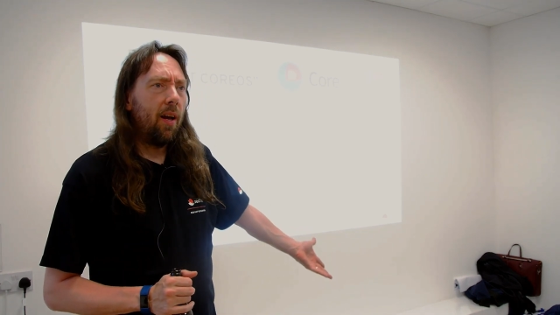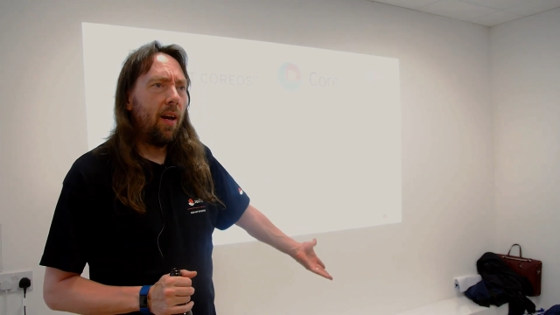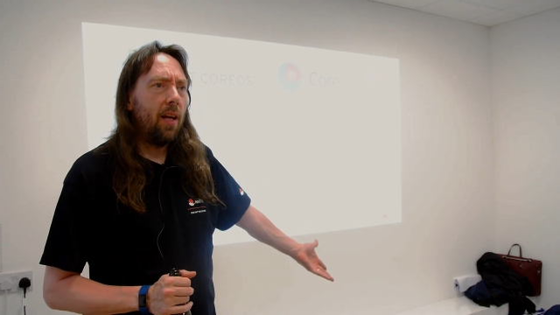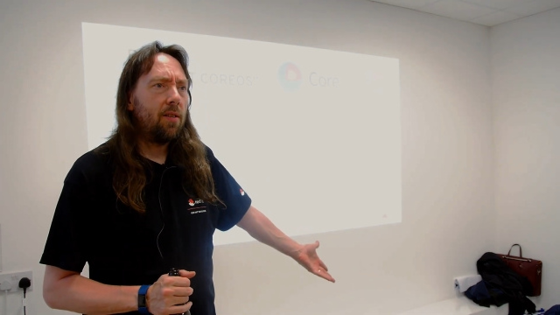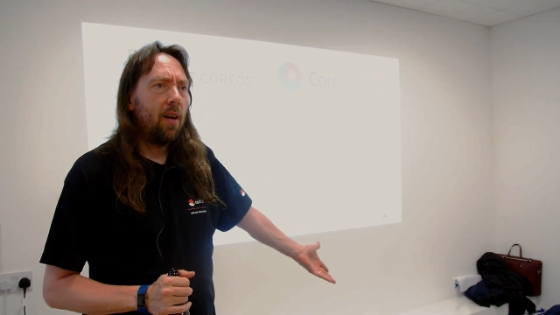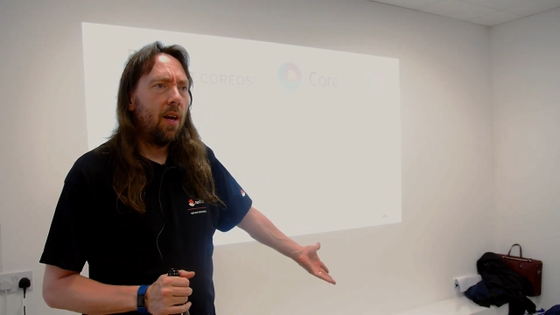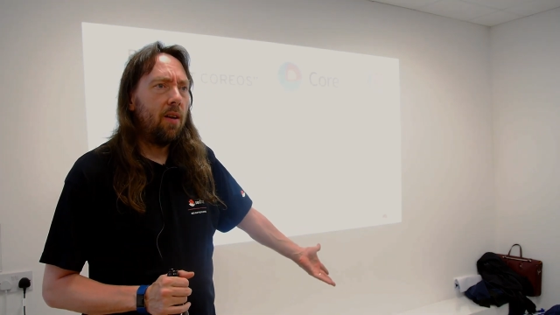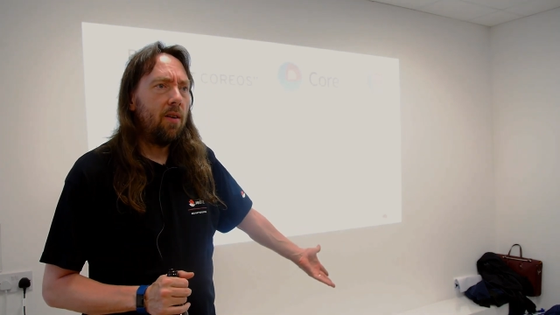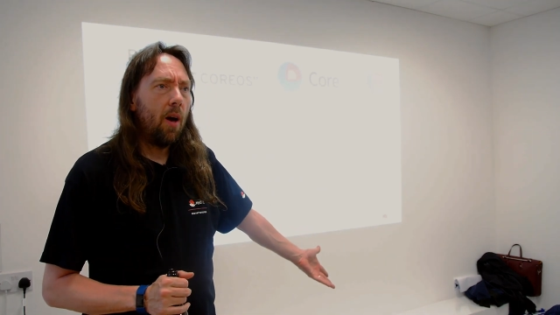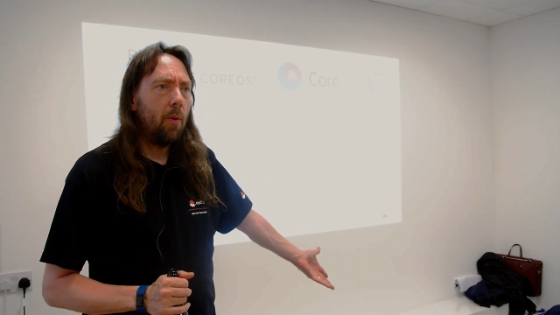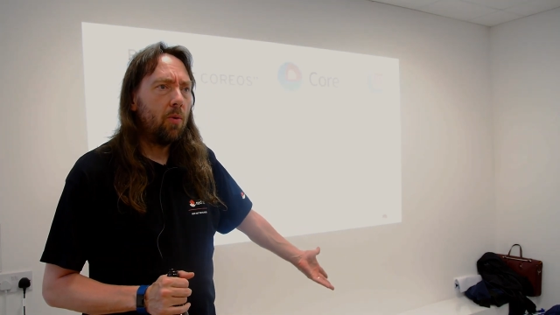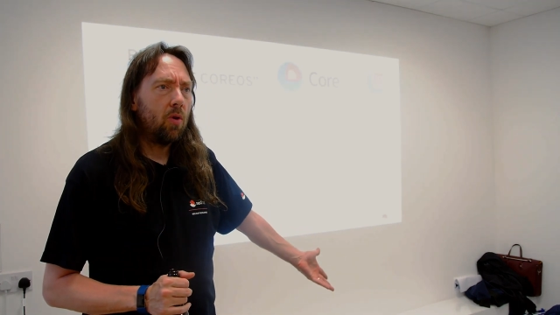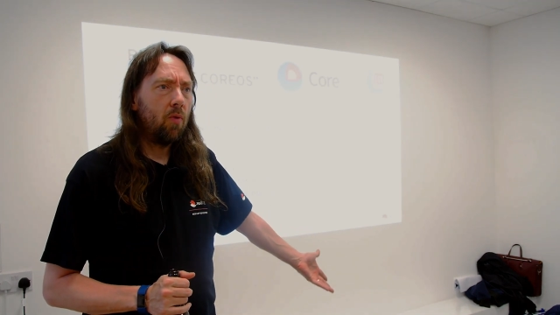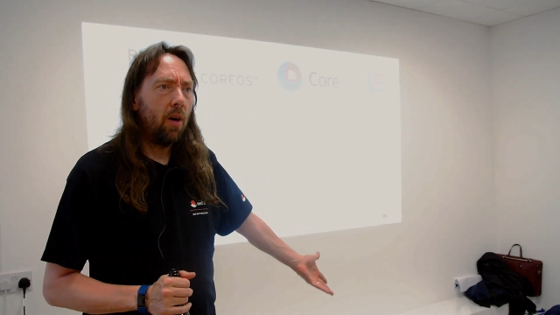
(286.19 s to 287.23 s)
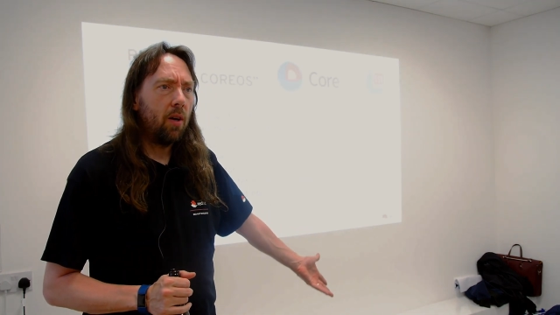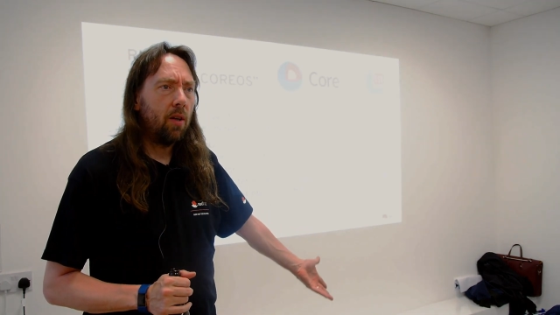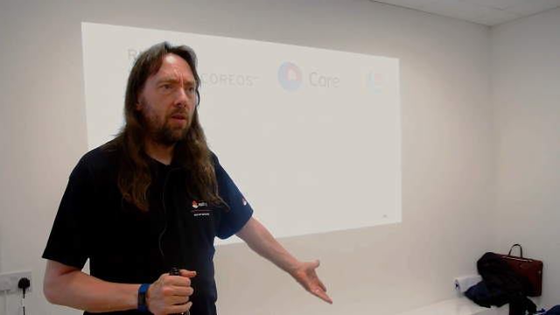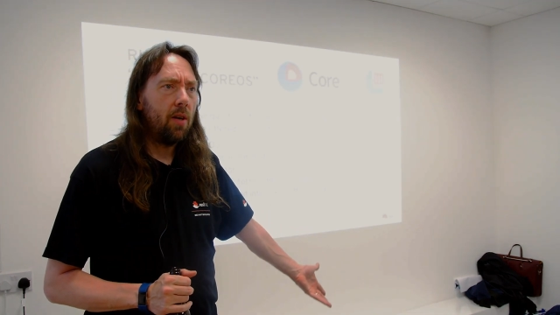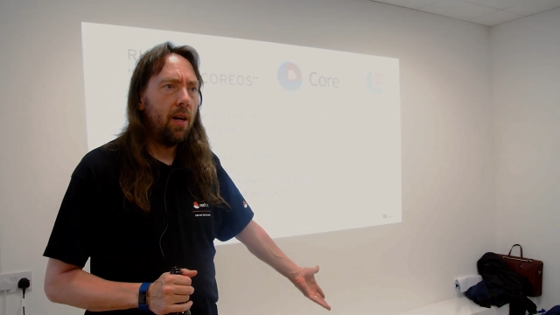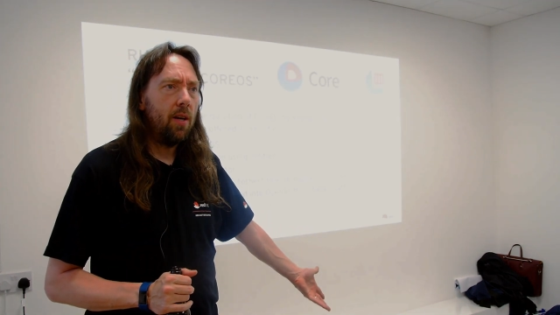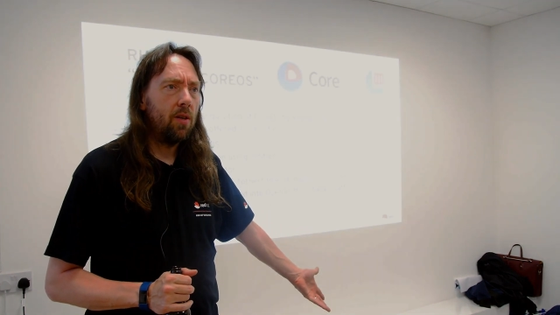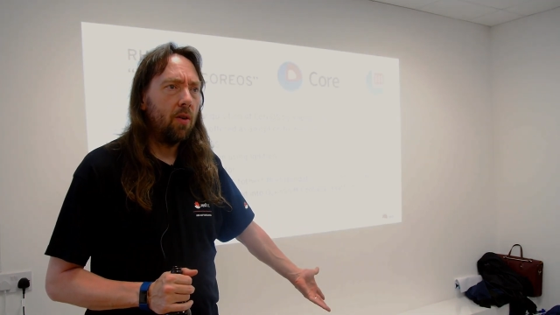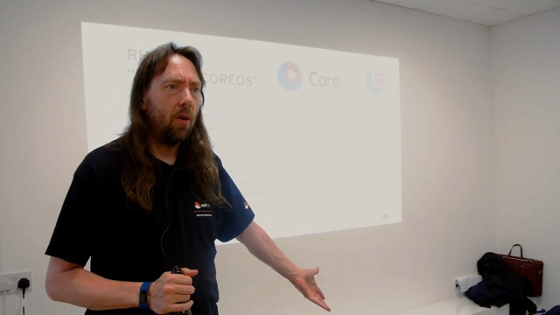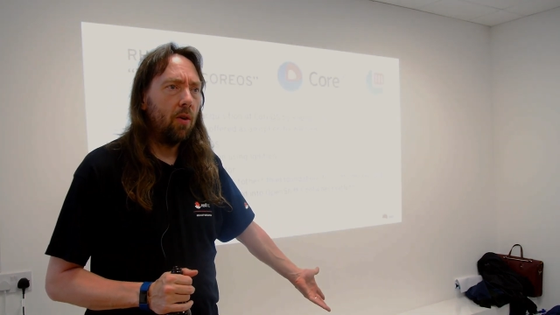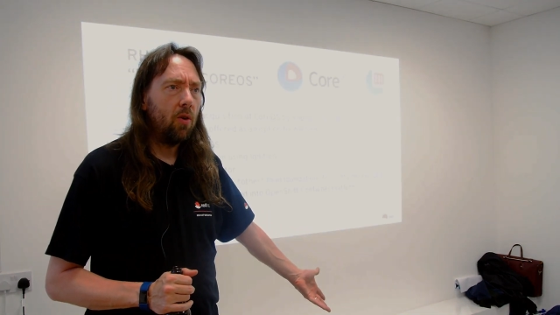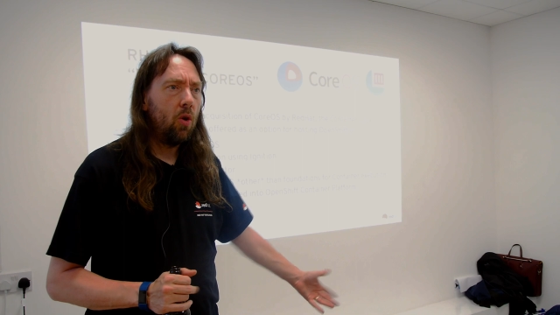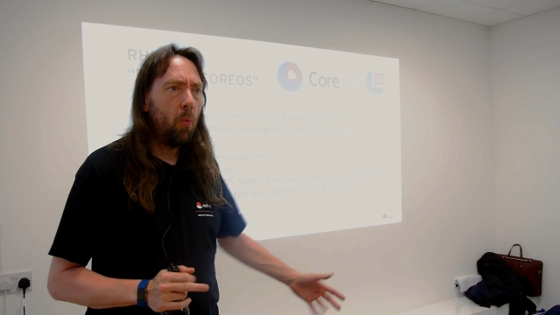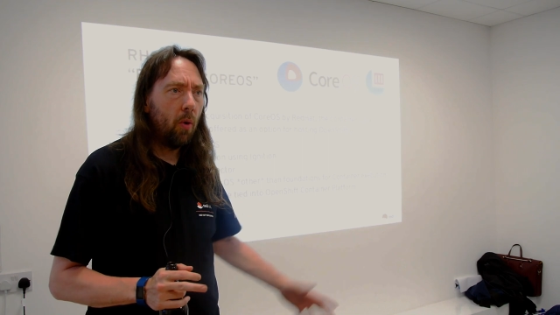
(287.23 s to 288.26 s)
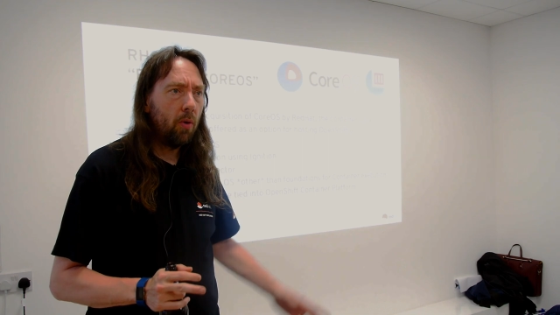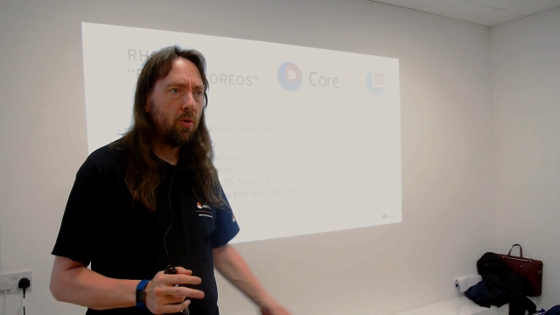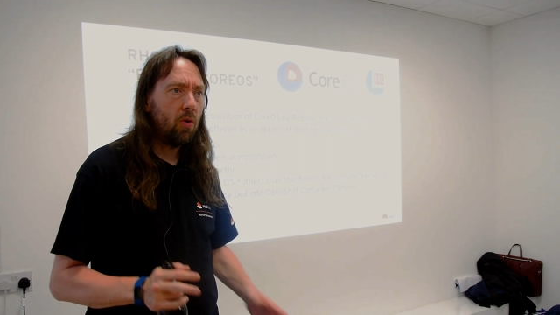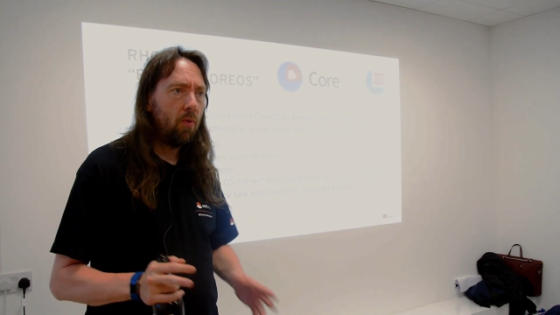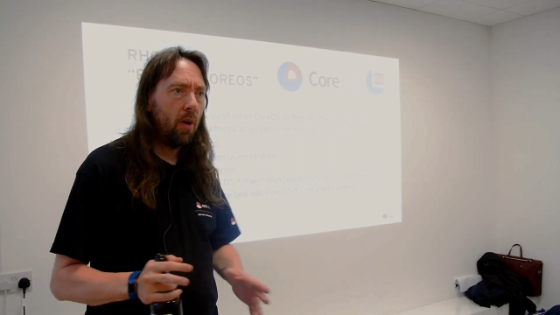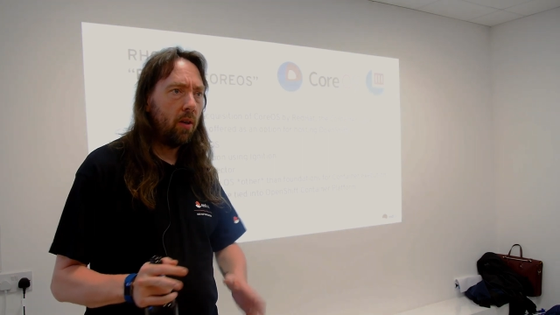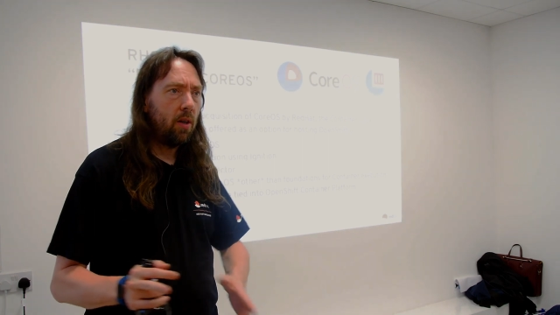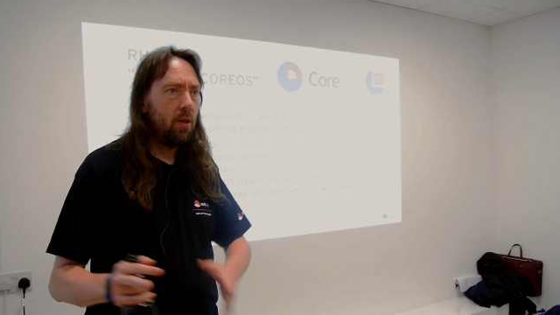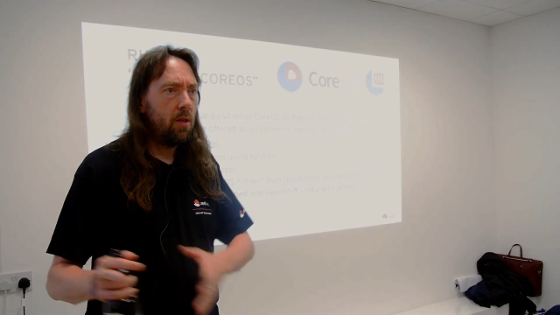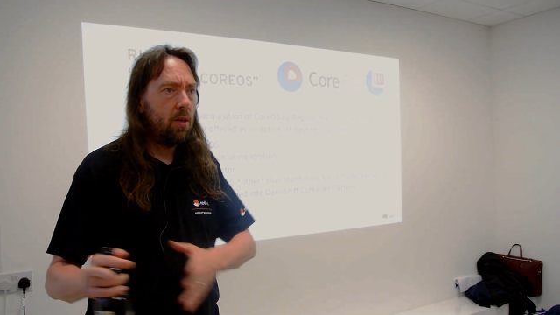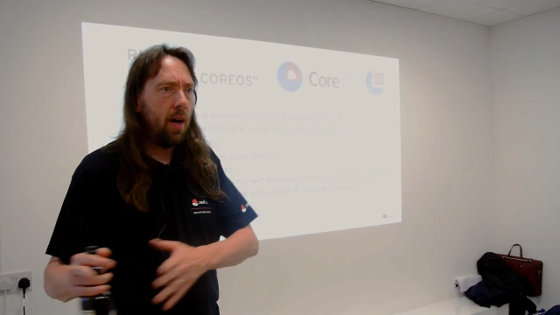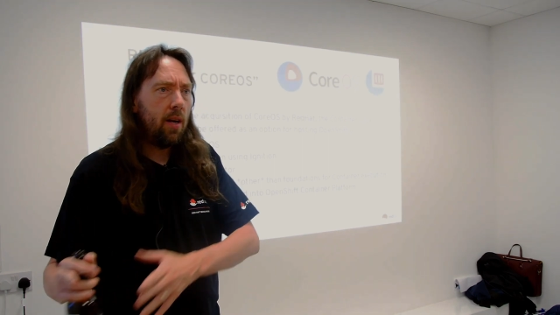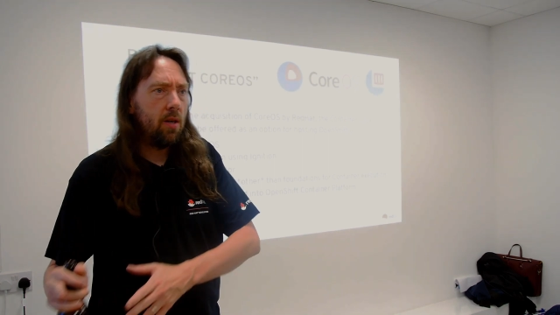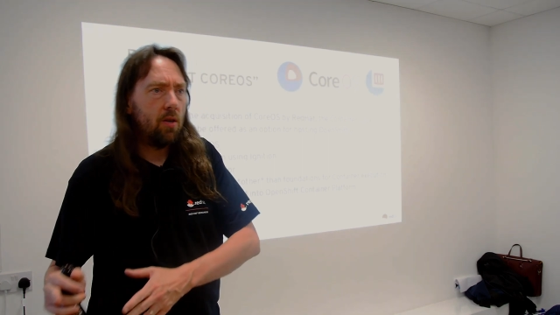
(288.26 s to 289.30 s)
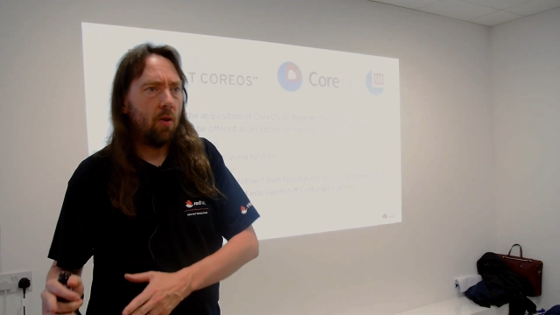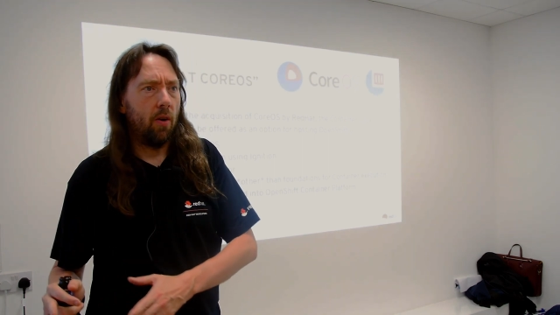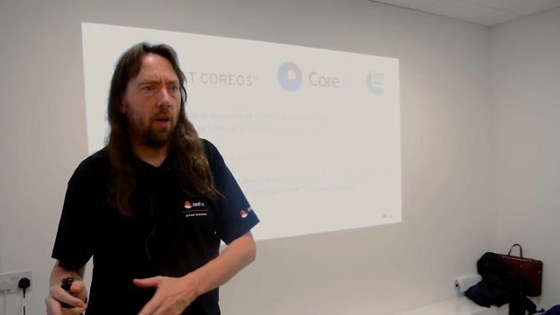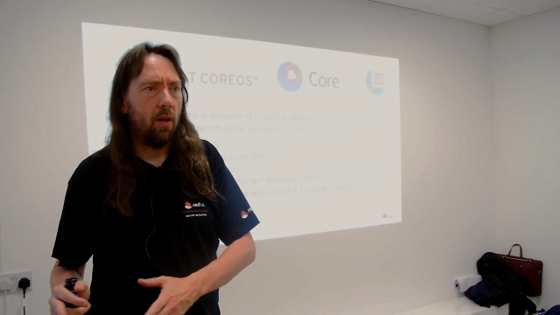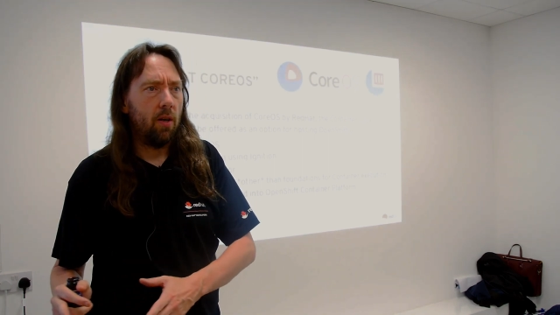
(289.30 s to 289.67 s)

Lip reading: let's say, a node to run containers on, you want to run containers on it.